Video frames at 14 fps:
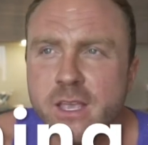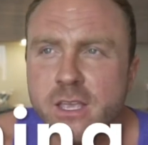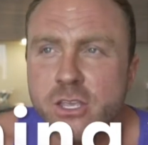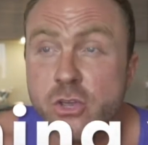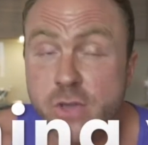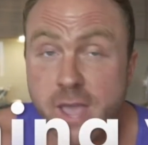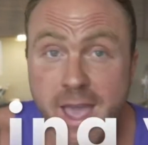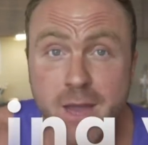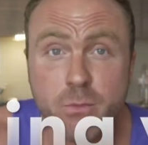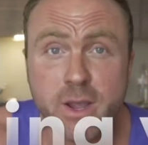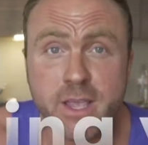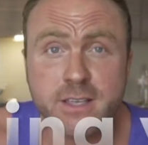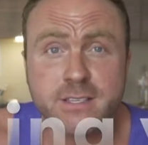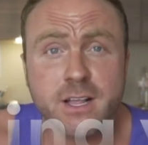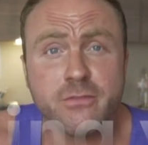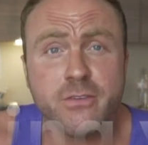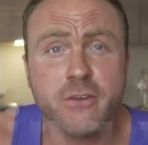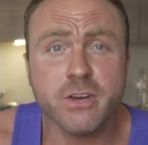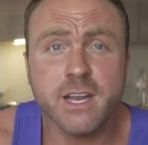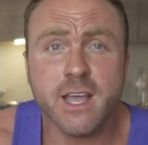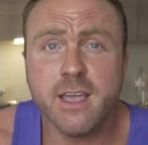You can weigh yourself
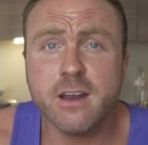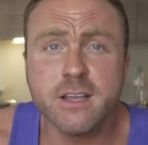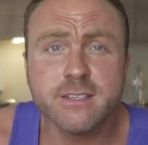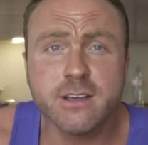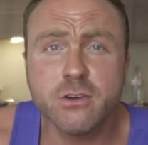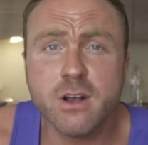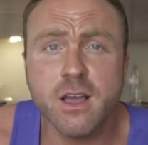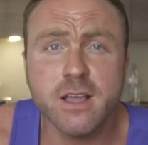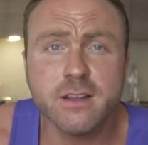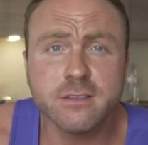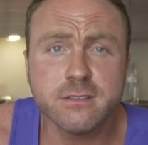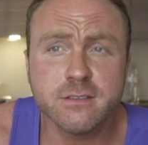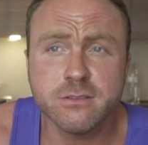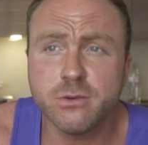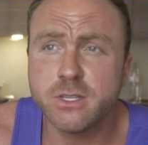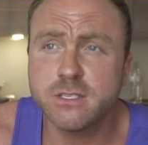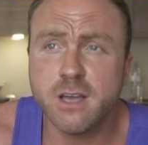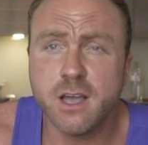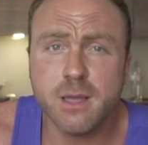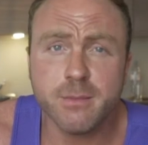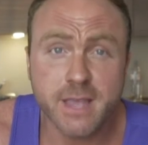every day, and I tell clients all the
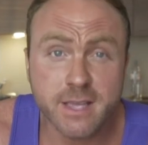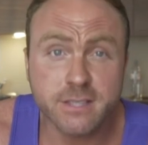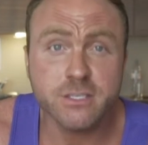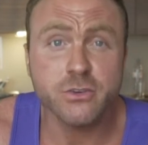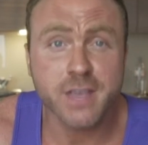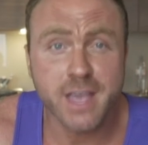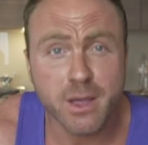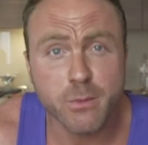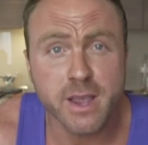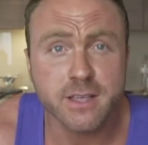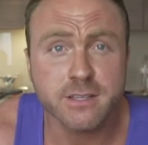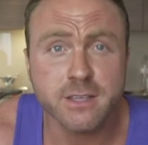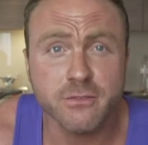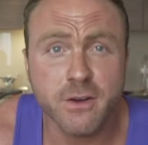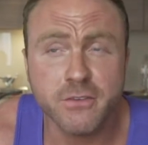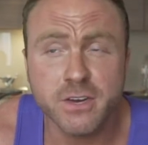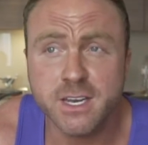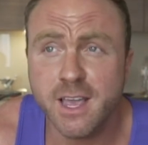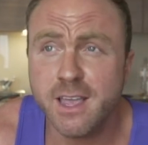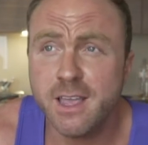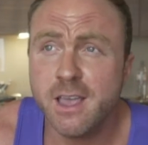time, yes, you can weigh yourself every
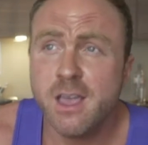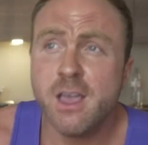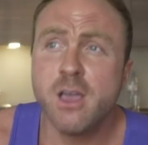day,